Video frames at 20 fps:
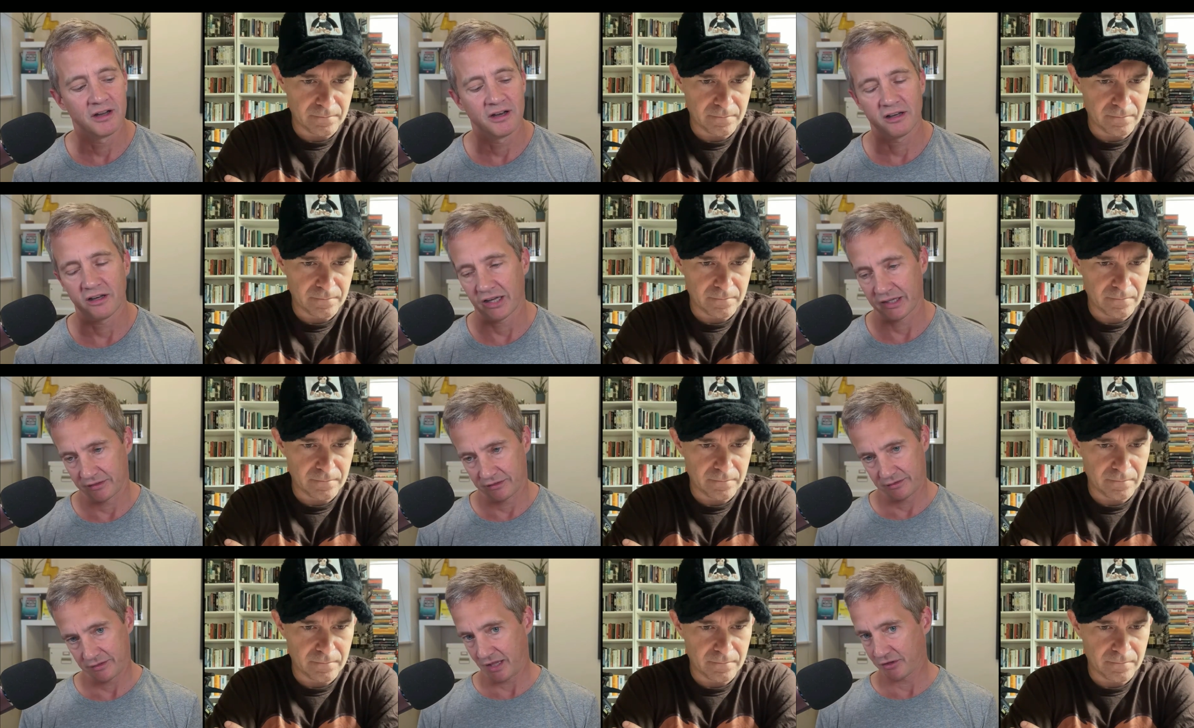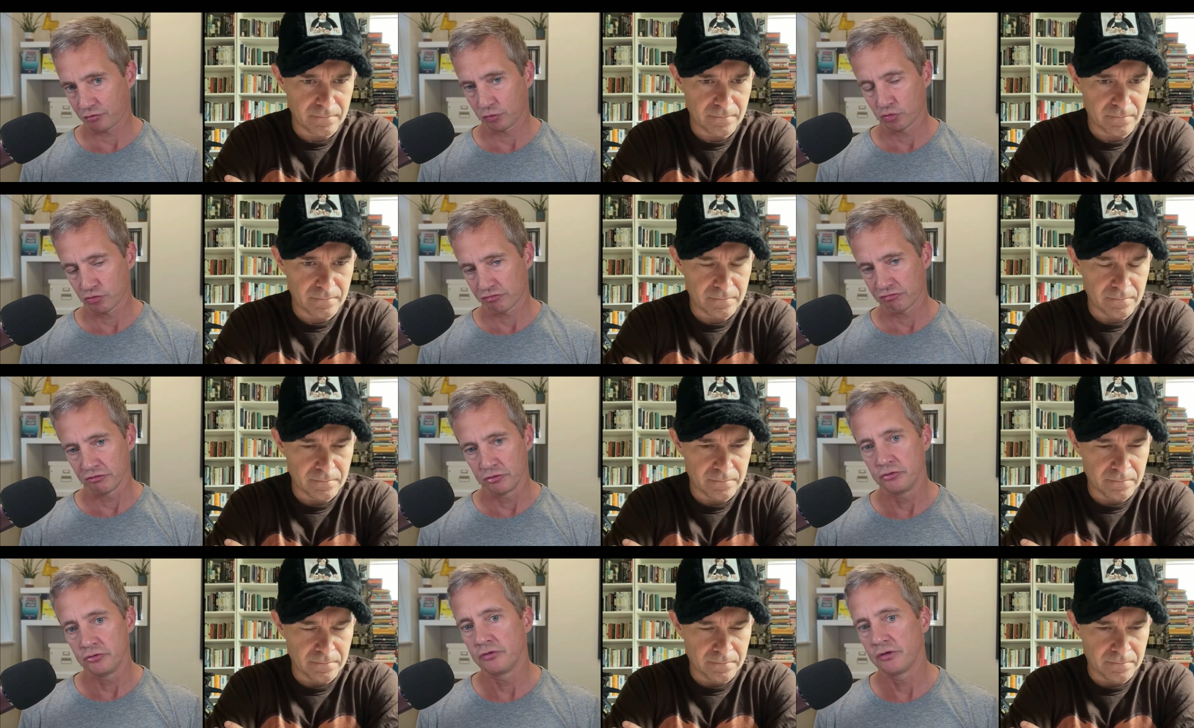Speaker 1: Like that's all
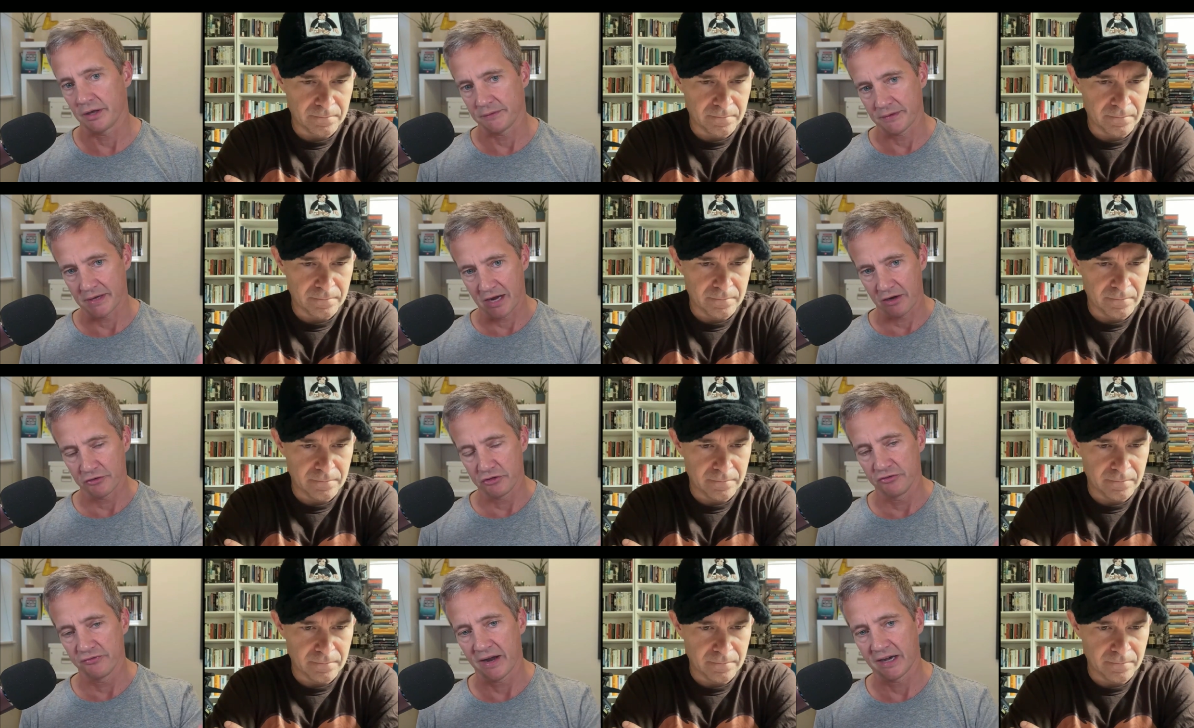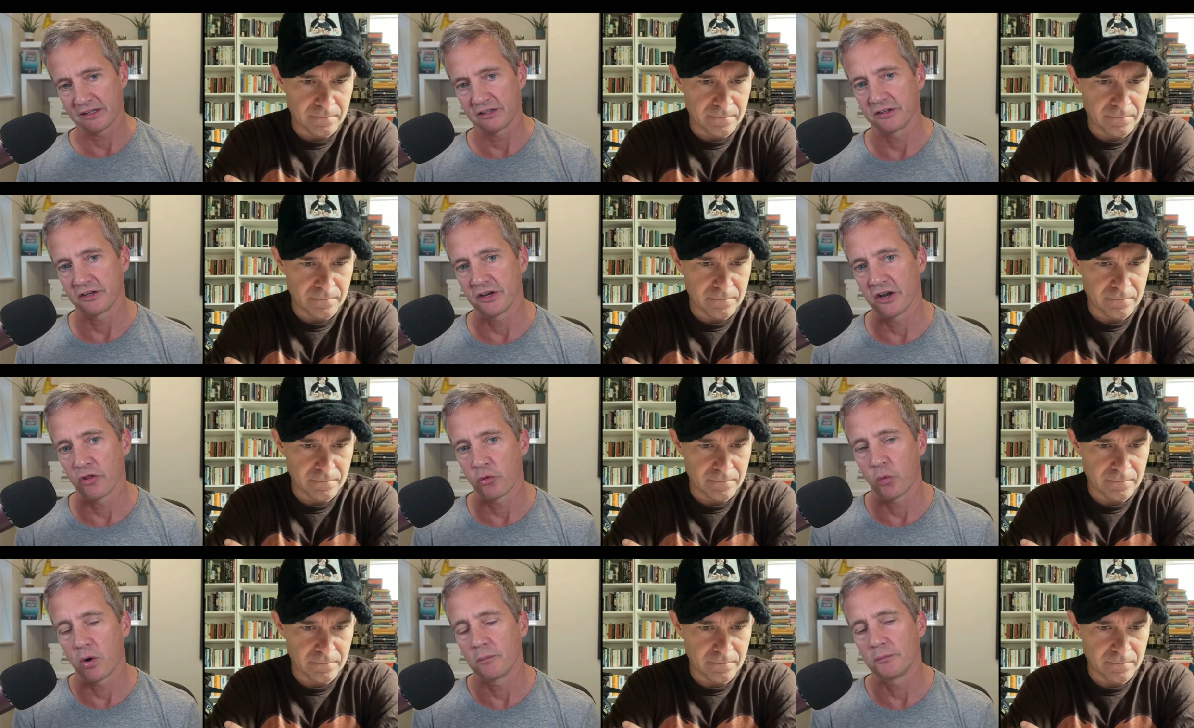true. And now you've added
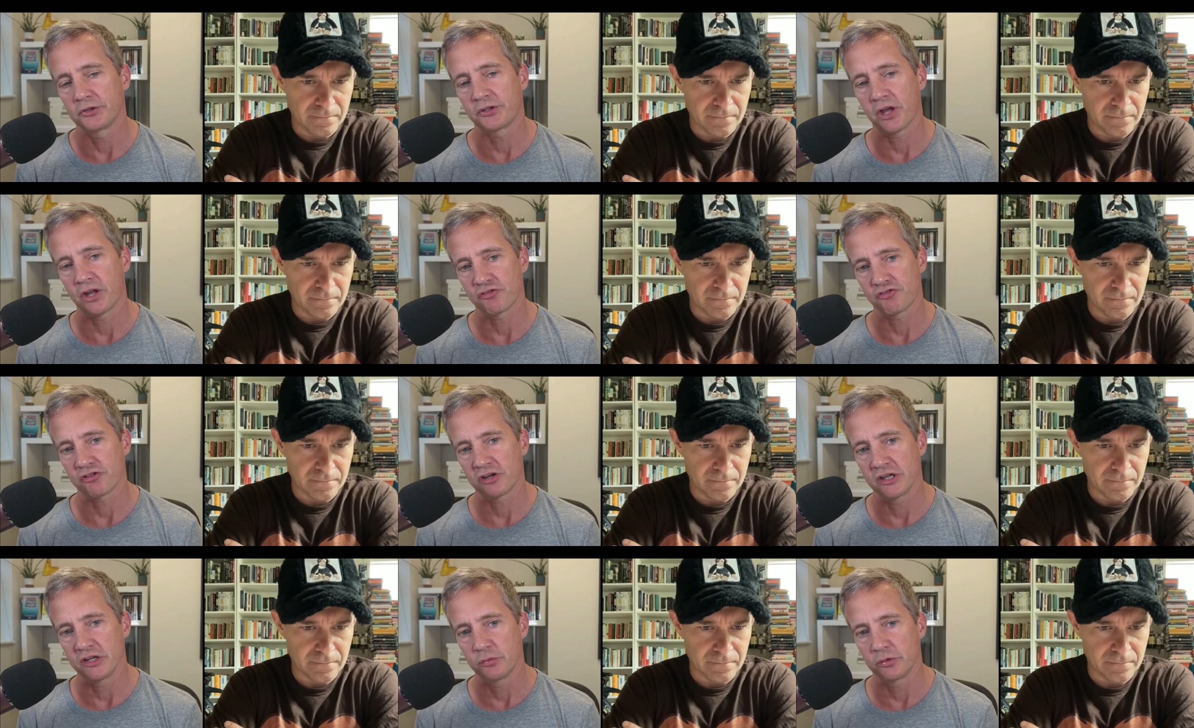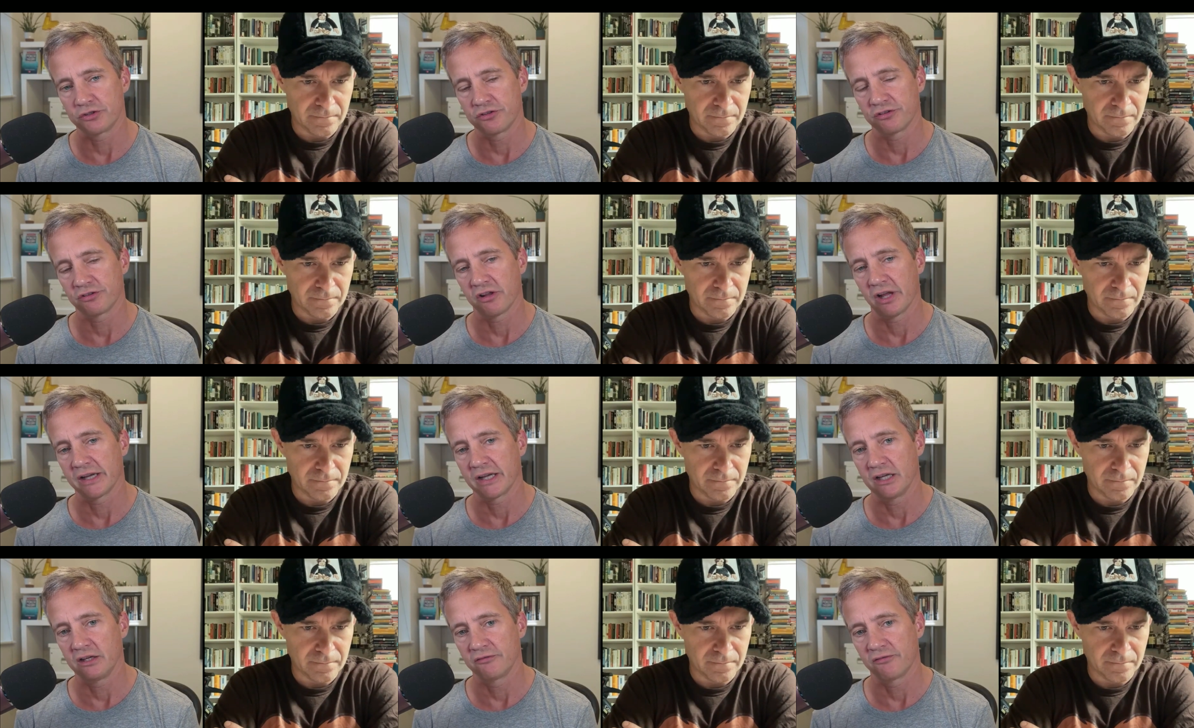another one potentially, which is
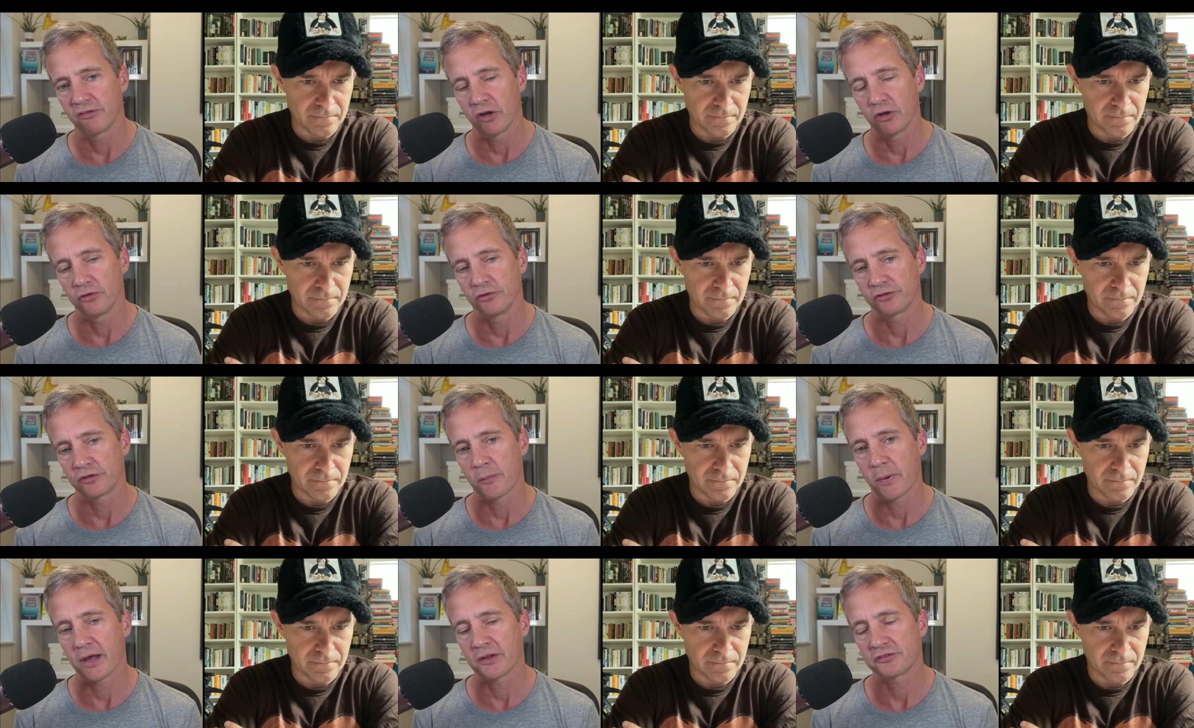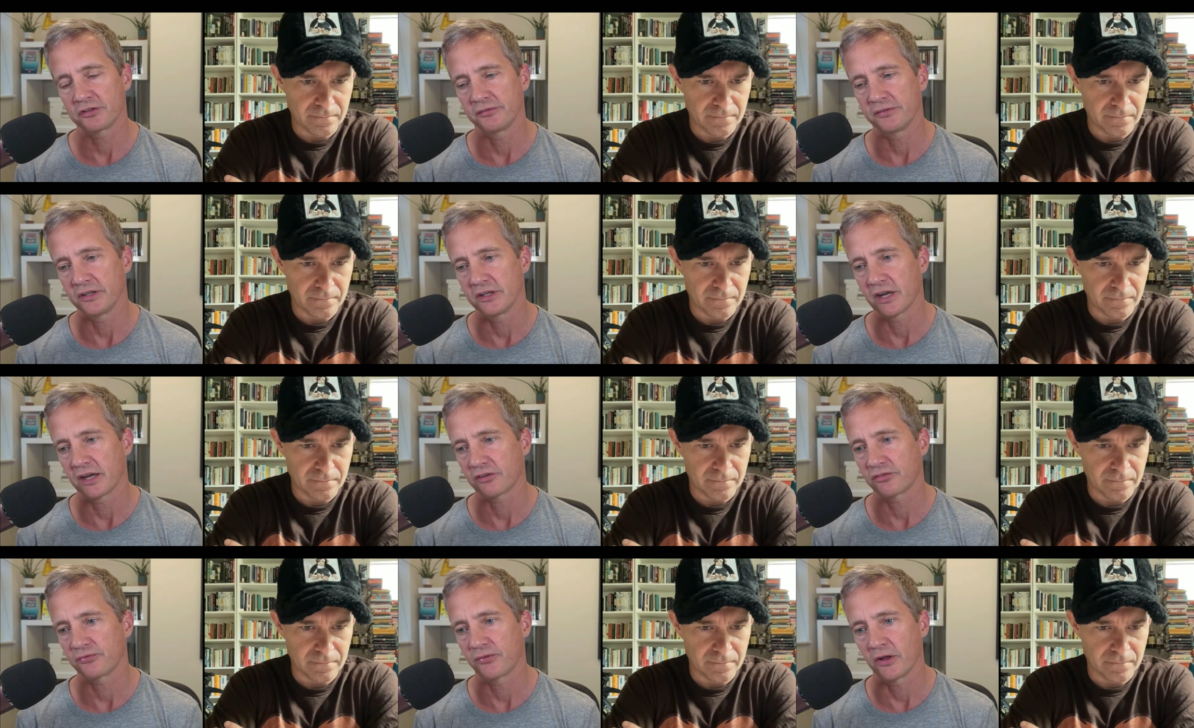like inflows to passive
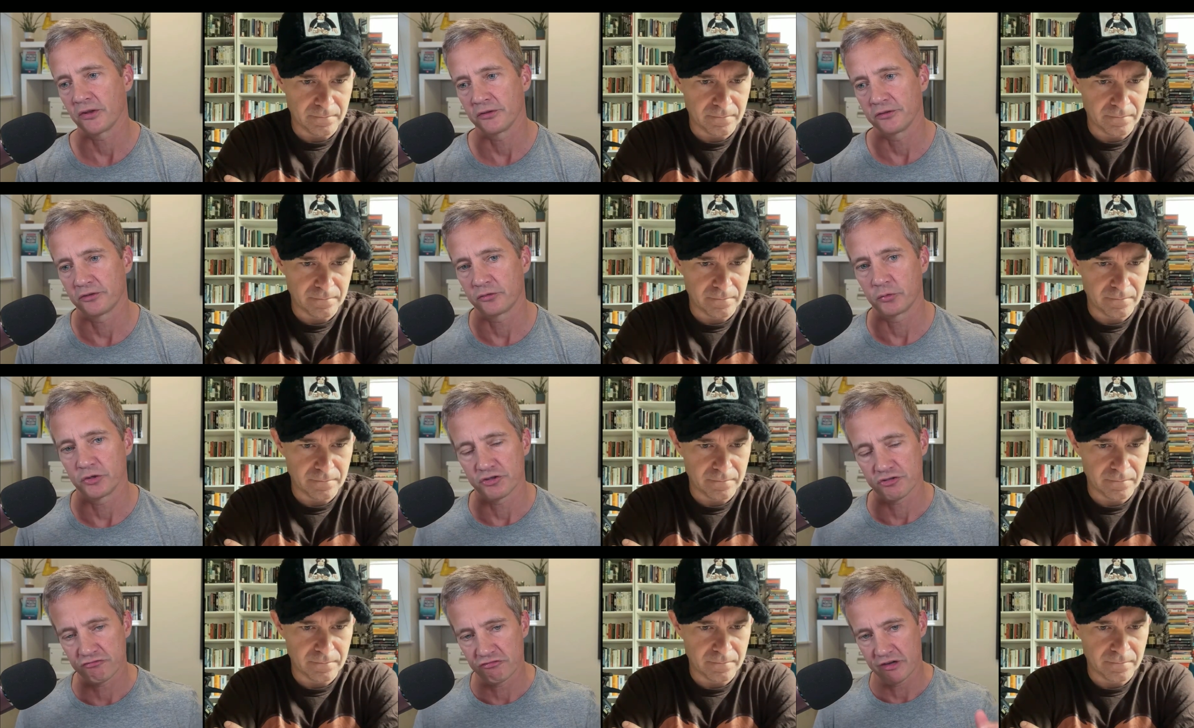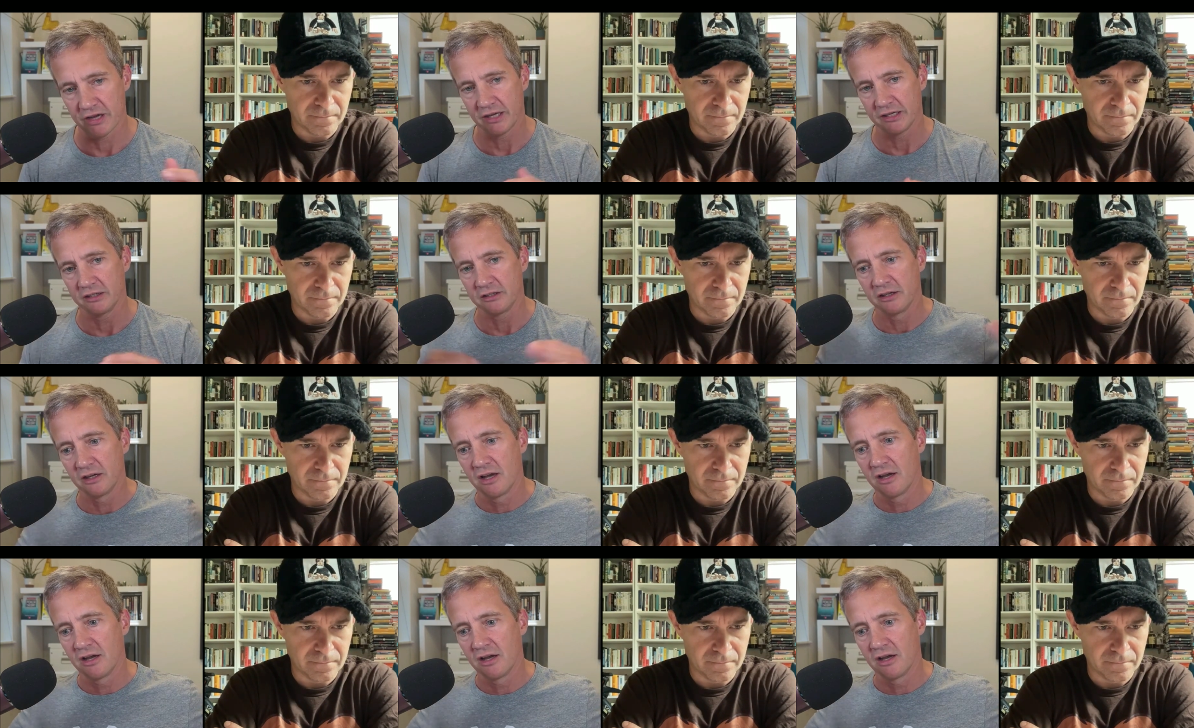index funds, which create